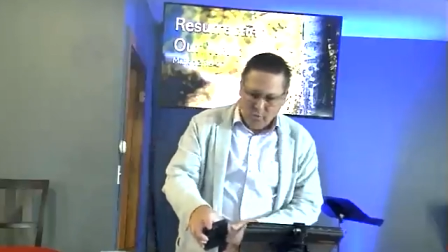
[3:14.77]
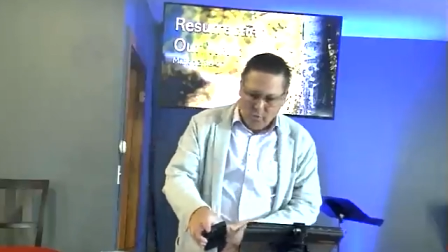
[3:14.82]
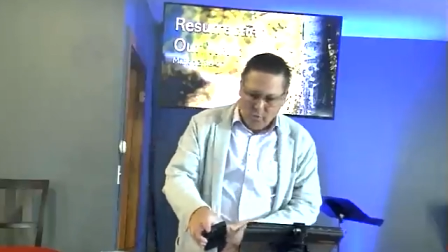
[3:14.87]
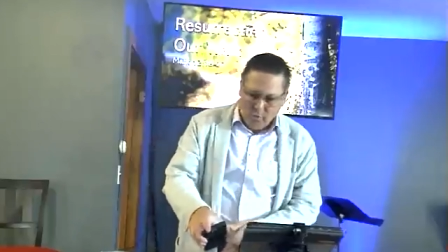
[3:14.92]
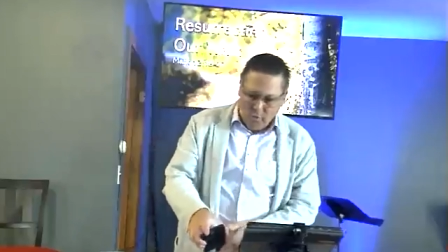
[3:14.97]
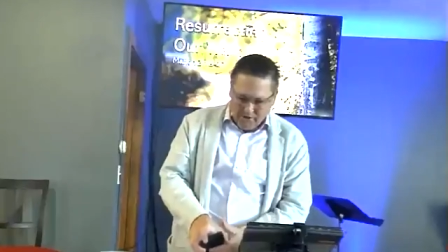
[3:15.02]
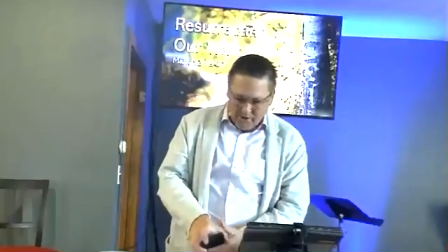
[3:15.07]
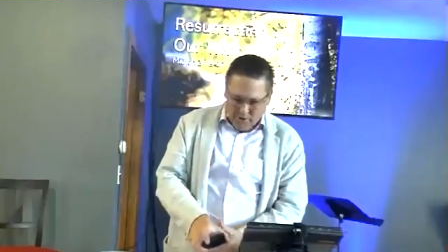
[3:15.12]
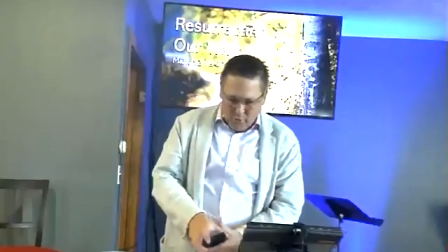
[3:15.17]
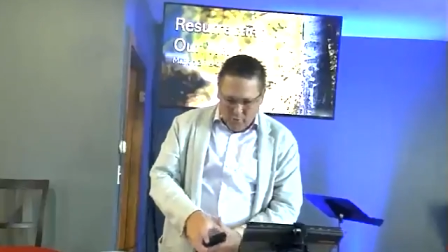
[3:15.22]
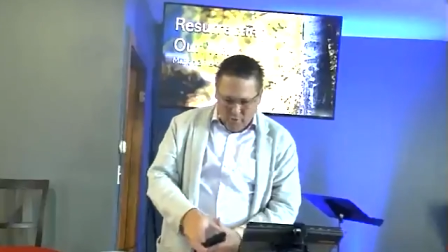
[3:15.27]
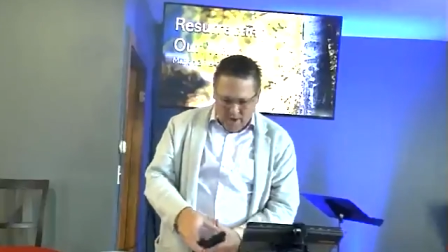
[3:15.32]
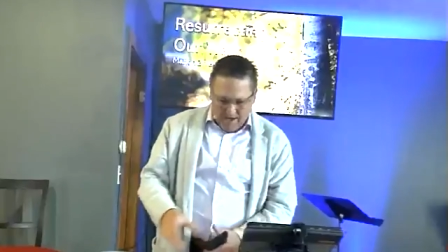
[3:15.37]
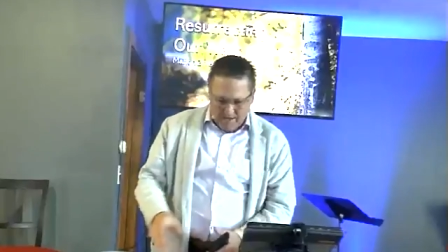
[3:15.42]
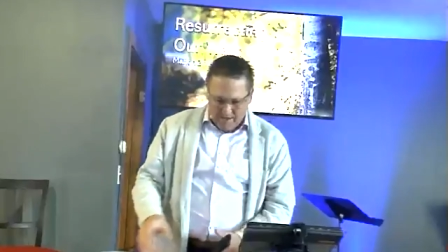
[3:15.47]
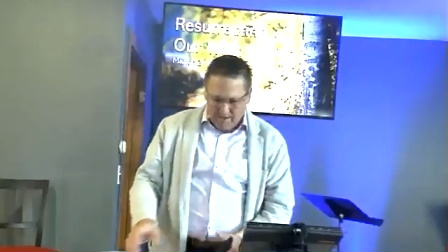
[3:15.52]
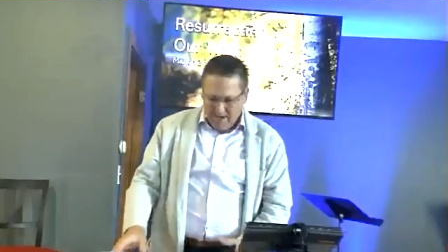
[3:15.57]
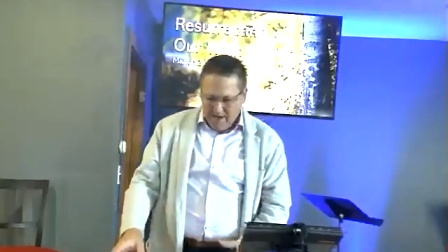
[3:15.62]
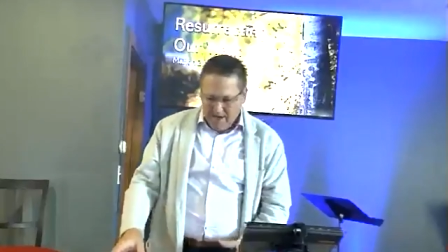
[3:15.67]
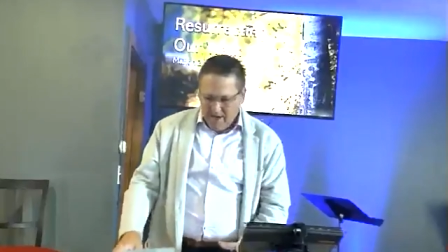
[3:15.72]
the
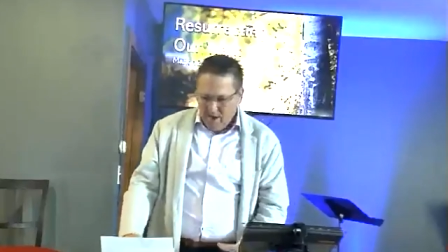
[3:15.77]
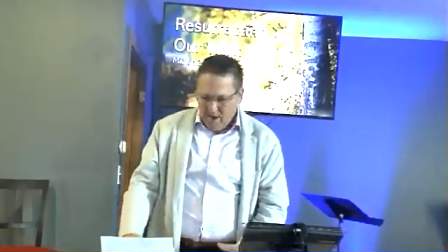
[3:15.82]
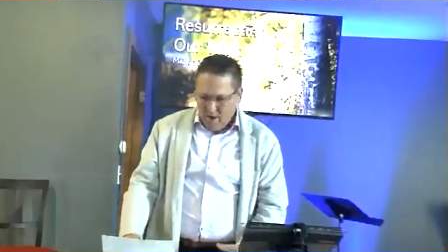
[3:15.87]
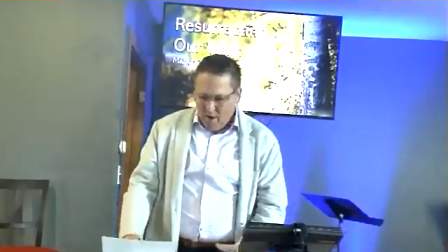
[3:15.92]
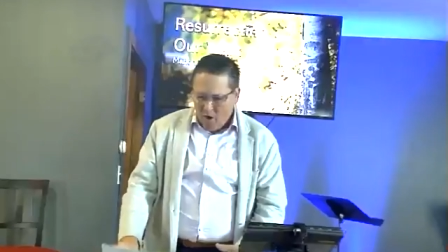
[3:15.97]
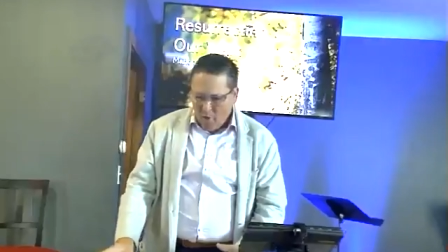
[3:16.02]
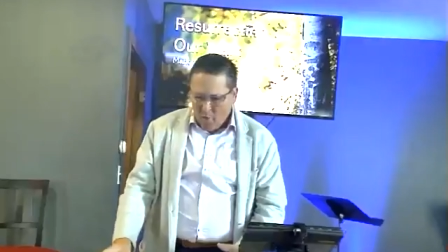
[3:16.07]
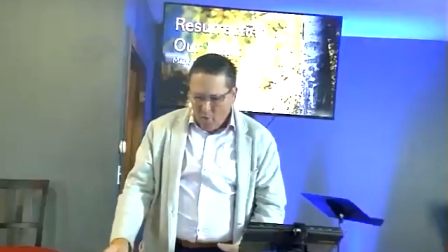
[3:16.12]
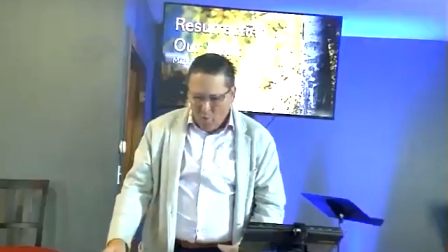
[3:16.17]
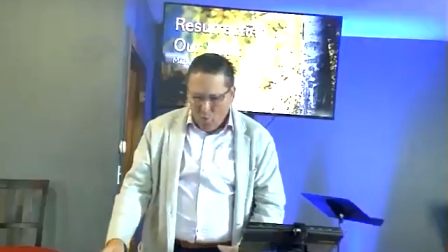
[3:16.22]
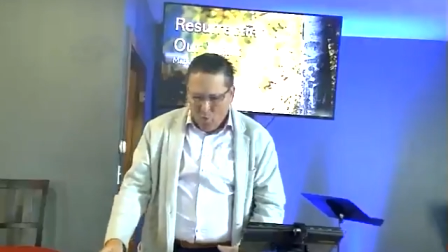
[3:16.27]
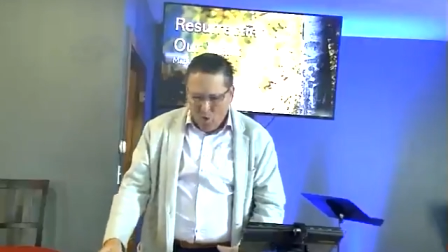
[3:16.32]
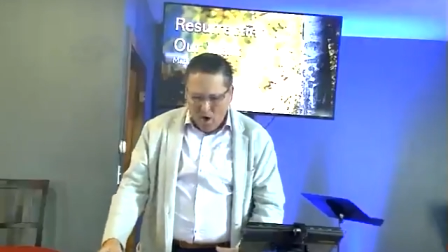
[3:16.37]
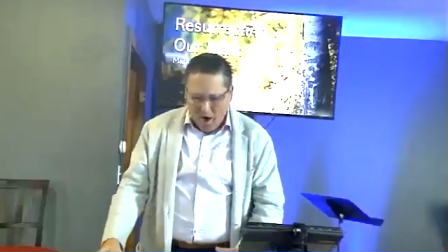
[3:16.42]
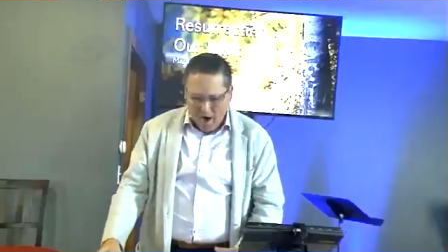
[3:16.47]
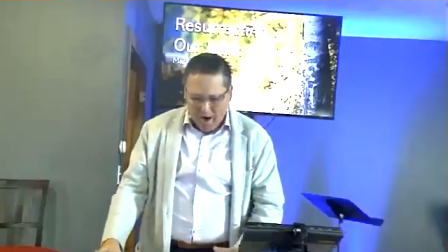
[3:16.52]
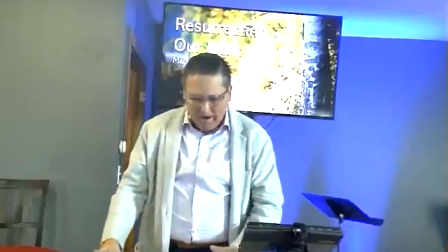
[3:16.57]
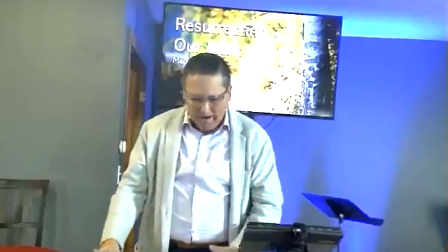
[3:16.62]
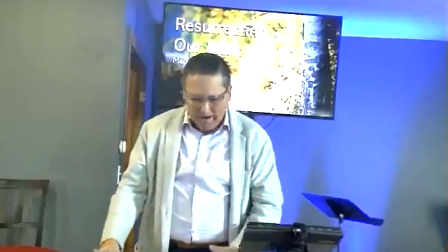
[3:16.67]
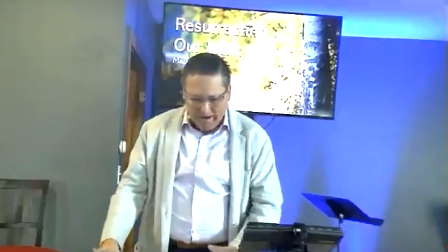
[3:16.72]
resurrecting our
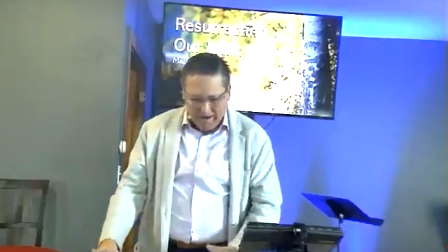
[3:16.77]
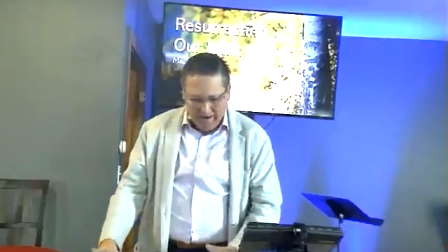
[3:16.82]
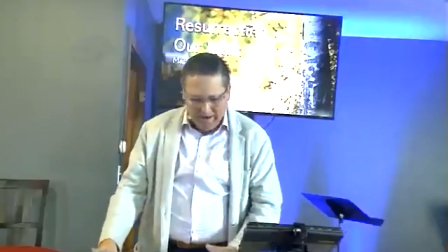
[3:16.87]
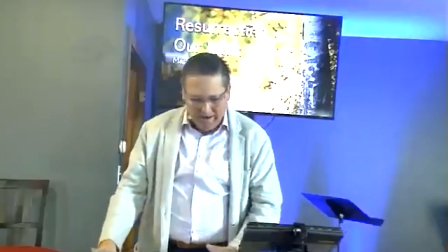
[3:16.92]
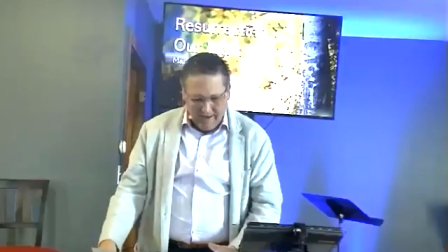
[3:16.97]
walk.